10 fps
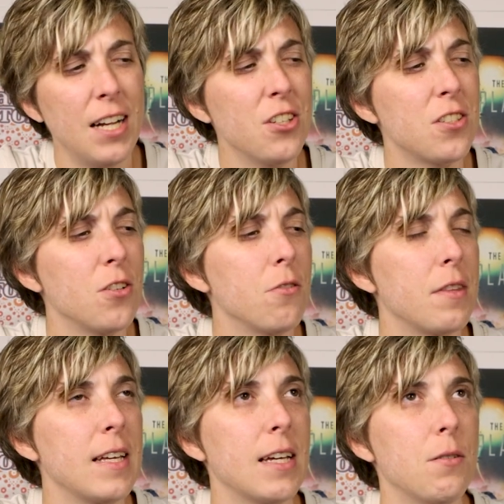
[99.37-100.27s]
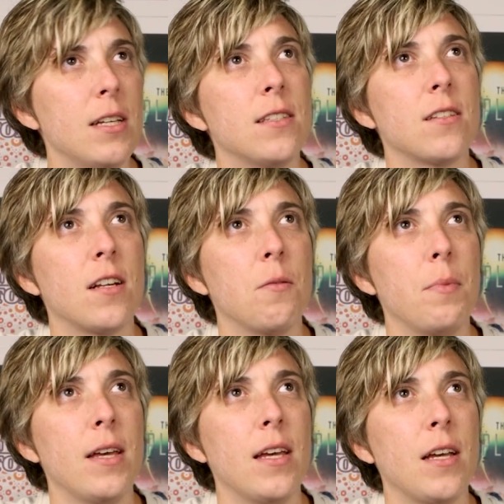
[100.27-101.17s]
I just don't think it's going to
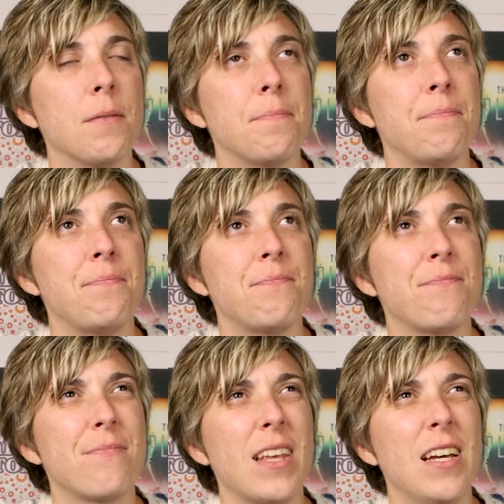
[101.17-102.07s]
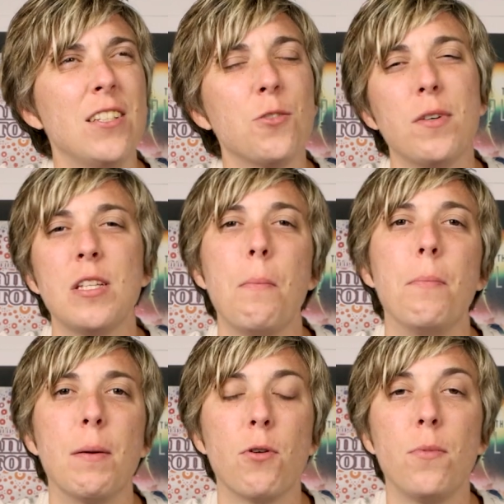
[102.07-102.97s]
be, it just wasn't
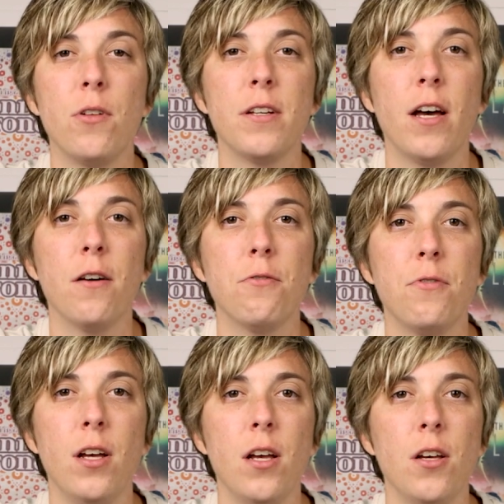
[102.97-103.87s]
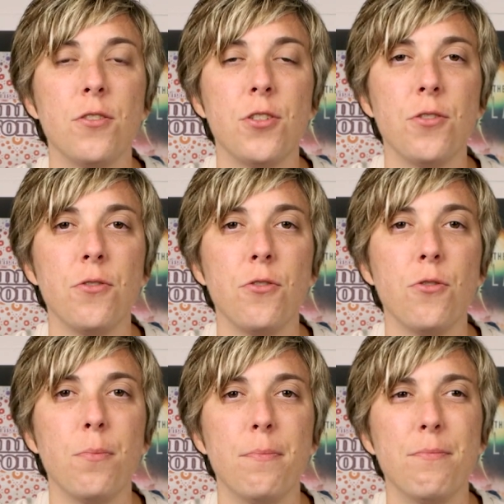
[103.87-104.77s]
memorable enough
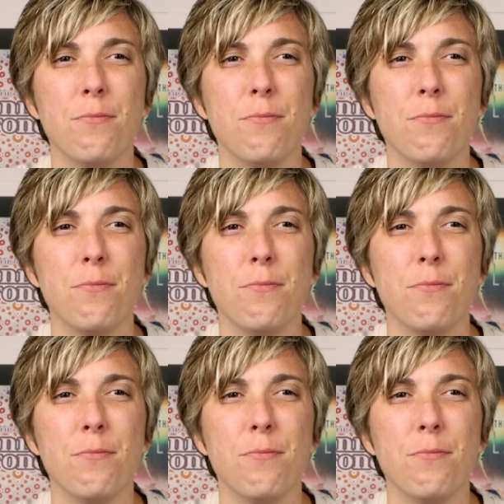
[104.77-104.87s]
to